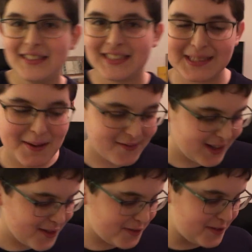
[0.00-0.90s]
some of
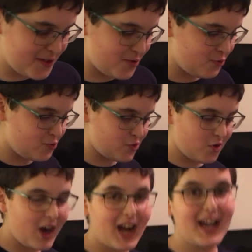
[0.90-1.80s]
it is just
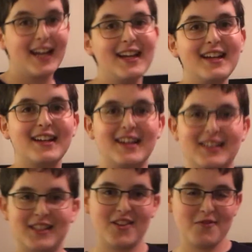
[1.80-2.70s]
dry
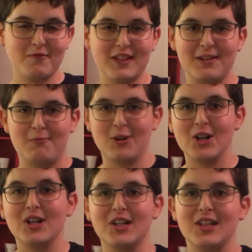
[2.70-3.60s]
and it doesn't really
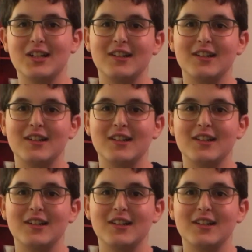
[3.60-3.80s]
work.